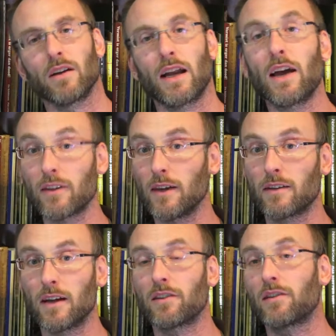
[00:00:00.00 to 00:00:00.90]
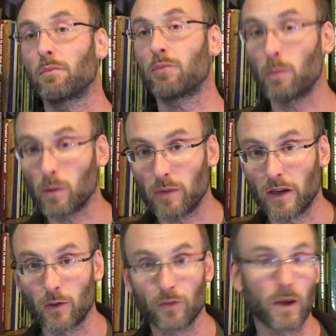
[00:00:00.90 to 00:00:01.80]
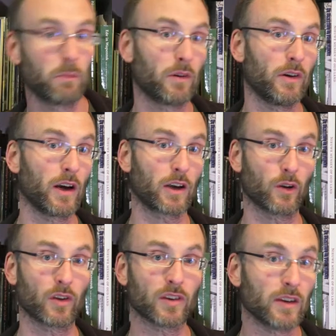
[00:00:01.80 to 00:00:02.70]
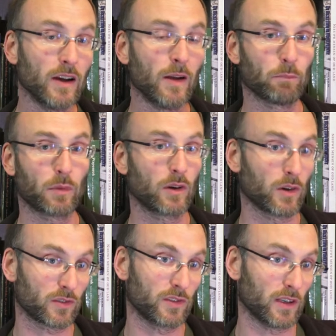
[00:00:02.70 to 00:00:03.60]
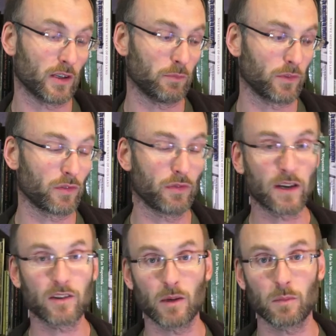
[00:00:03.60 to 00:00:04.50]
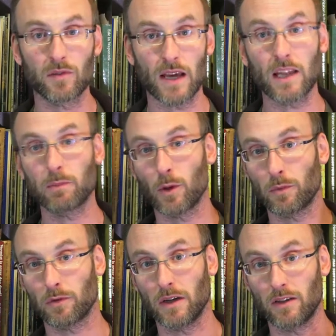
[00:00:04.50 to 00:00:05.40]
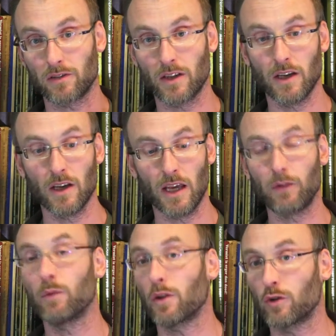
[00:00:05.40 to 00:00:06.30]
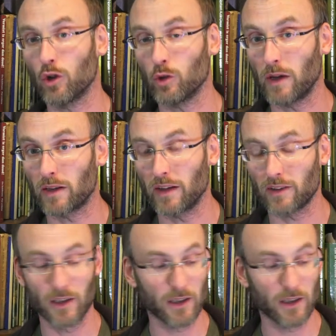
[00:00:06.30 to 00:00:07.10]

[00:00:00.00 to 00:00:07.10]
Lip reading: And I think that's a problem in contemporary archaeology, because the victims and the perpetrators, if you want to call them like that,